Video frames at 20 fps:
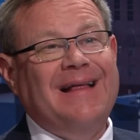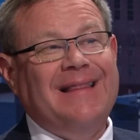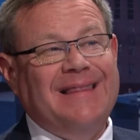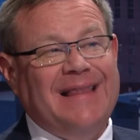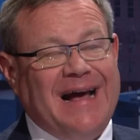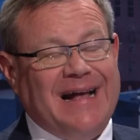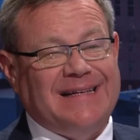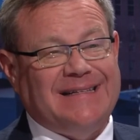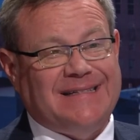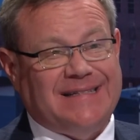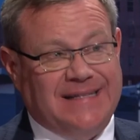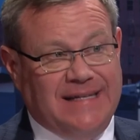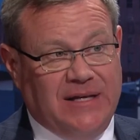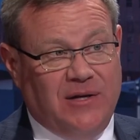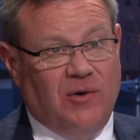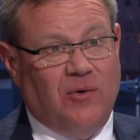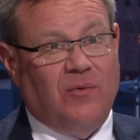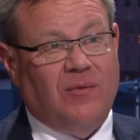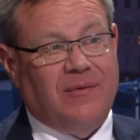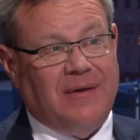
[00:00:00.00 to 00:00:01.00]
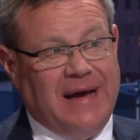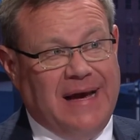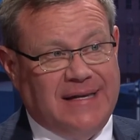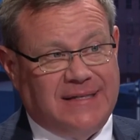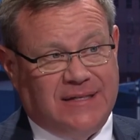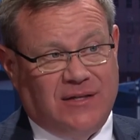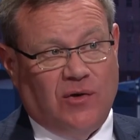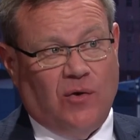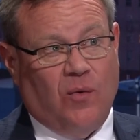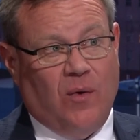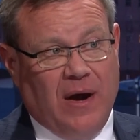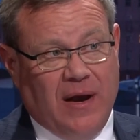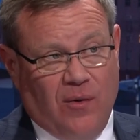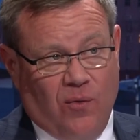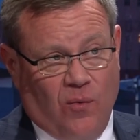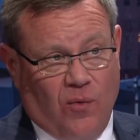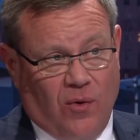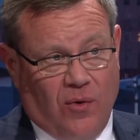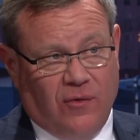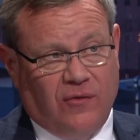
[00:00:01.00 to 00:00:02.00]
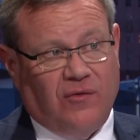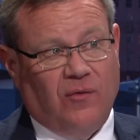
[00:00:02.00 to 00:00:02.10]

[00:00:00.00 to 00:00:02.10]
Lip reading: That still hasn't quite worked.